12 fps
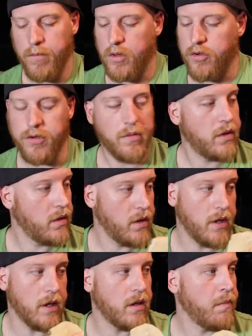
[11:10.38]
Just
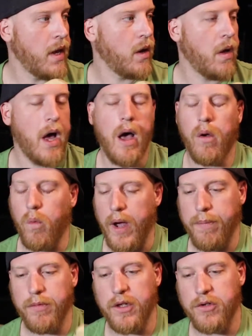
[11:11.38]
get the metal hot,
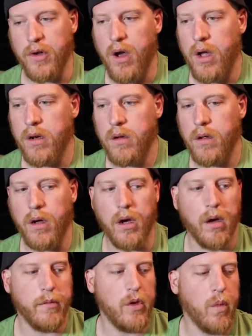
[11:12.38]
wipe this
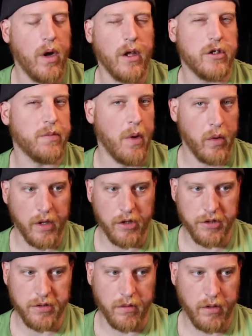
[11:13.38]
on. You want it smoking
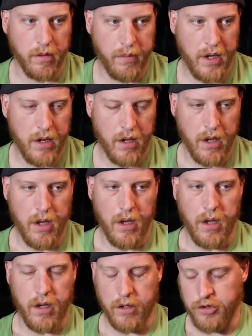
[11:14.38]
just a little bit.
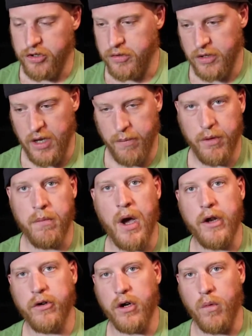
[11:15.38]
Just keep in
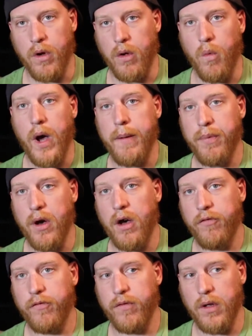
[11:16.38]
mind you're going to want to wipe
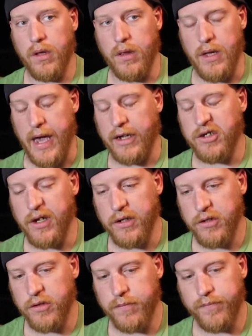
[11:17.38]
off the
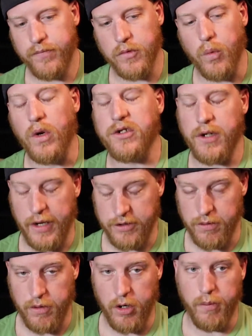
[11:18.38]
excess once it
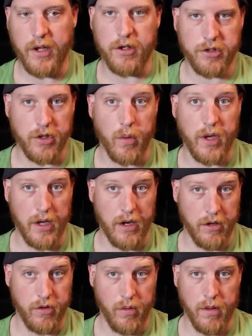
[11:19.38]
has a little bit to soak
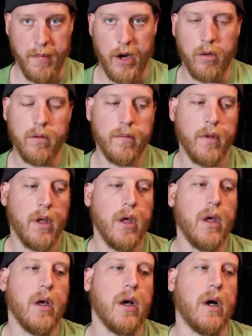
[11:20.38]
into the metal,
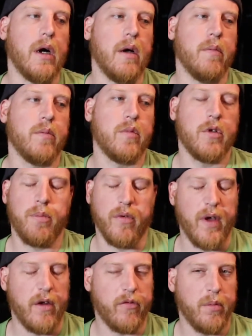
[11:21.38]
to
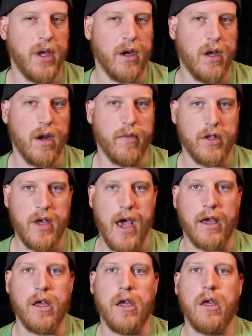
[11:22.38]
prevent it from getting kind of a
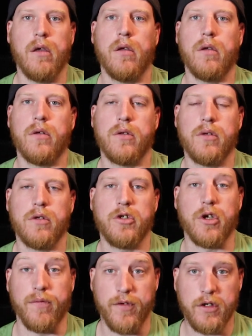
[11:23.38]
tacky
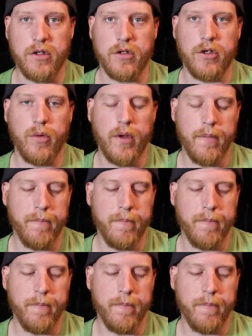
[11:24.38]
surface to it.